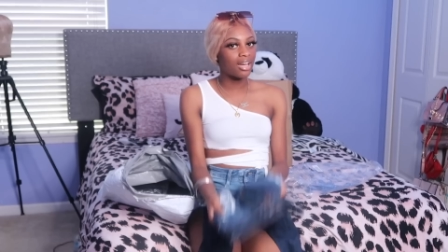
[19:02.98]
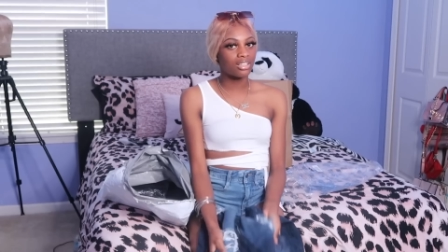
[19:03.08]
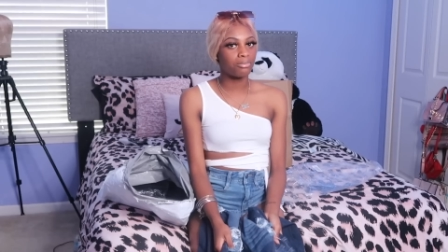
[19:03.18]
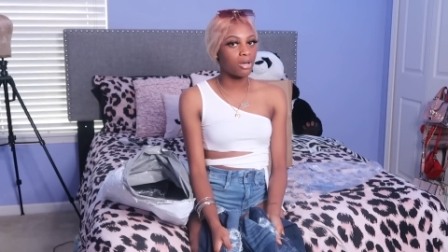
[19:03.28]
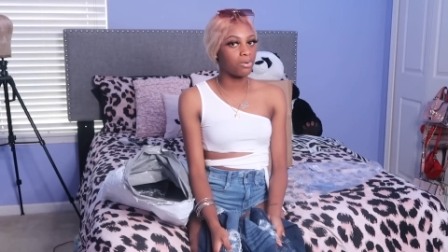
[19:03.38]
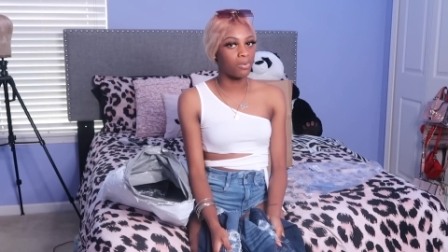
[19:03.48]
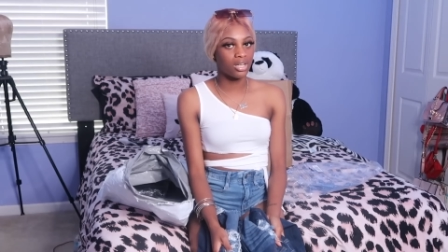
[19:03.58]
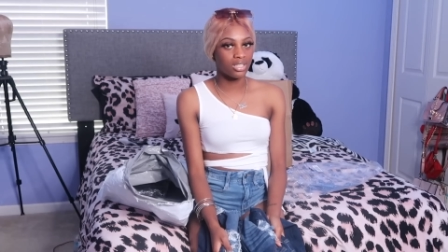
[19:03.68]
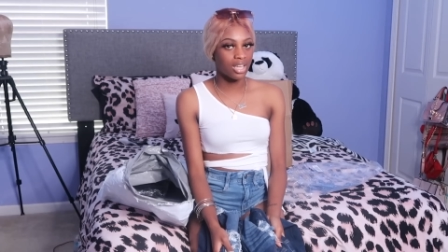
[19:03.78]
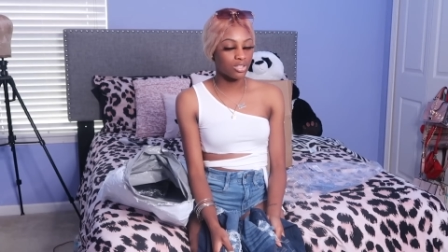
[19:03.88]
not gonna be able to wear
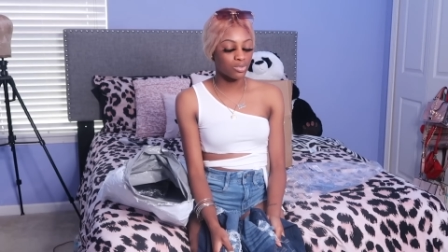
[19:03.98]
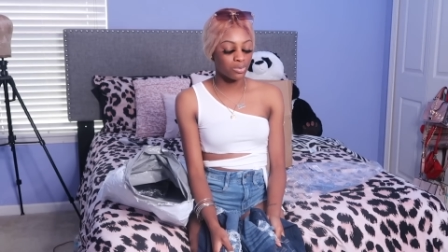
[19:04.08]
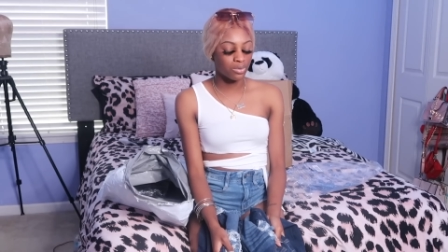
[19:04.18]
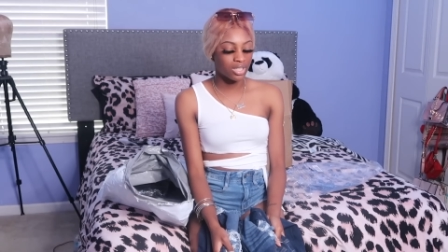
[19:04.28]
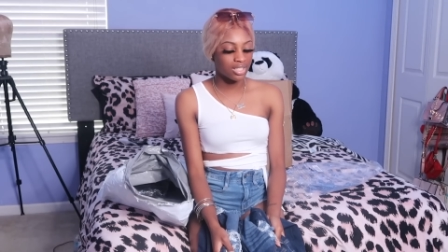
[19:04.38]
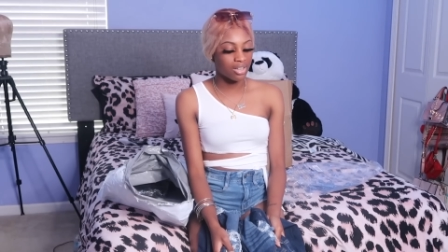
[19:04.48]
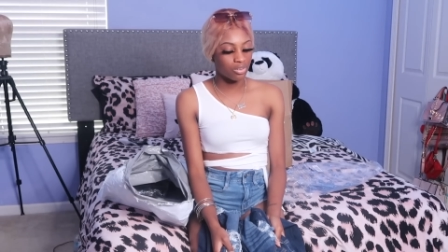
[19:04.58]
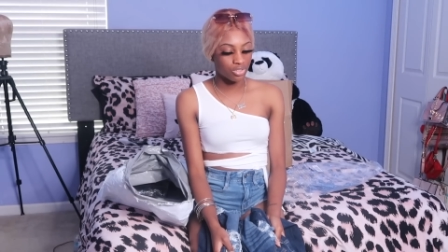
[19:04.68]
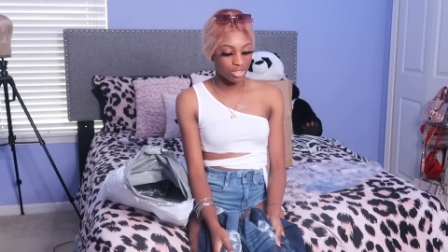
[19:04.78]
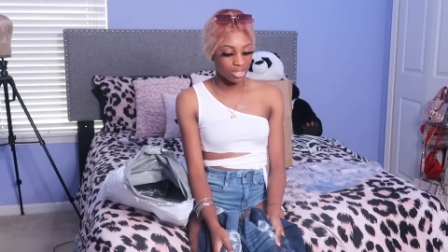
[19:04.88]
these at school because they're
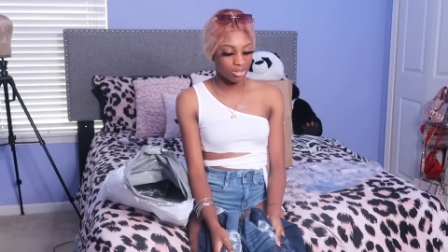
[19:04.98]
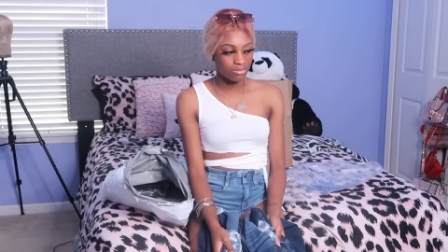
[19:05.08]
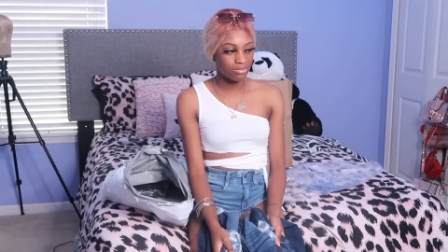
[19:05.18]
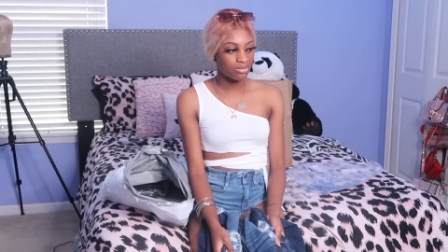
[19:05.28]
gonna trip.